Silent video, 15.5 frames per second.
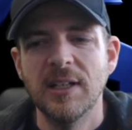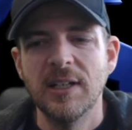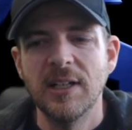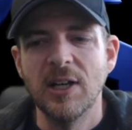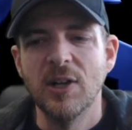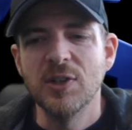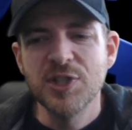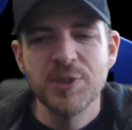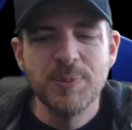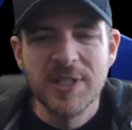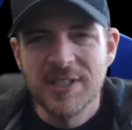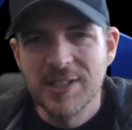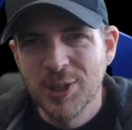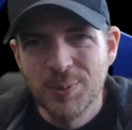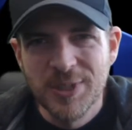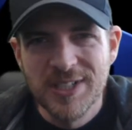I also
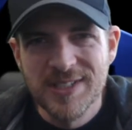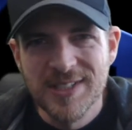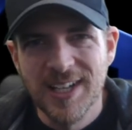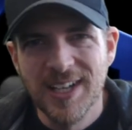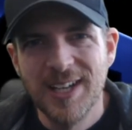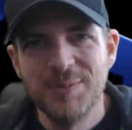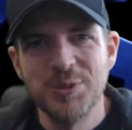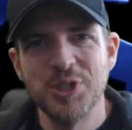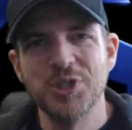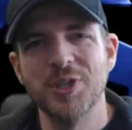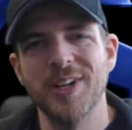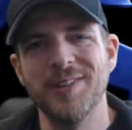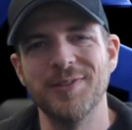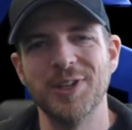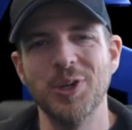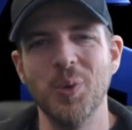spent a little bit of time just
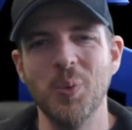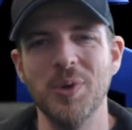trying to figure